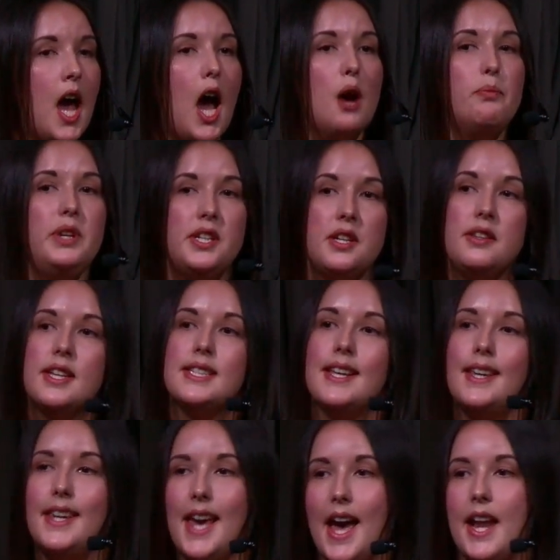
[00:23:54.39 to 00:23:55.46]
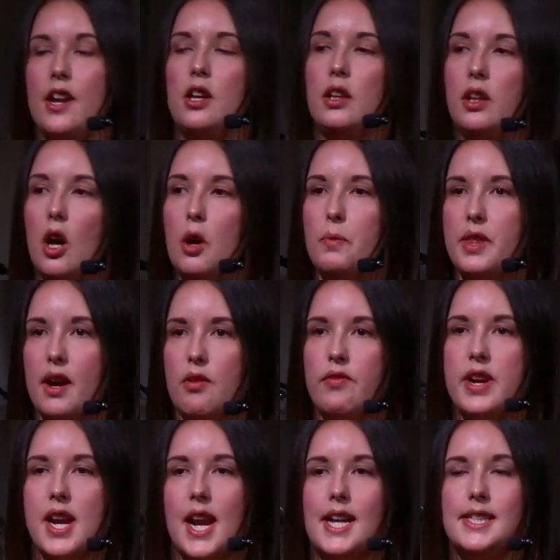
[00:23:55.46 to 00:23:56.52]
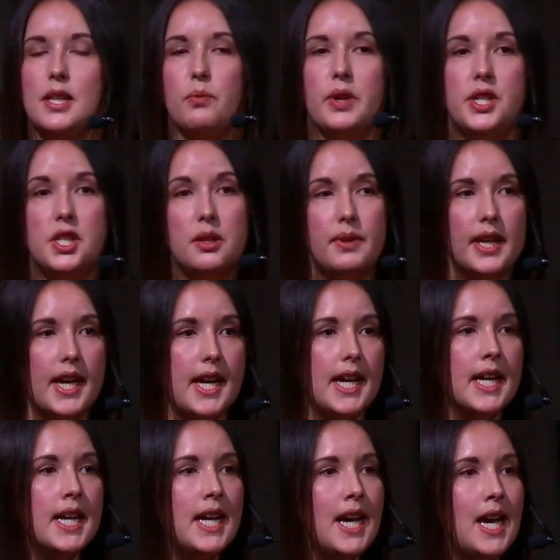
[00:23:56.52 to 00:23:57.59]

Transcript: And we do this, again, a lot without realizing we're doing it.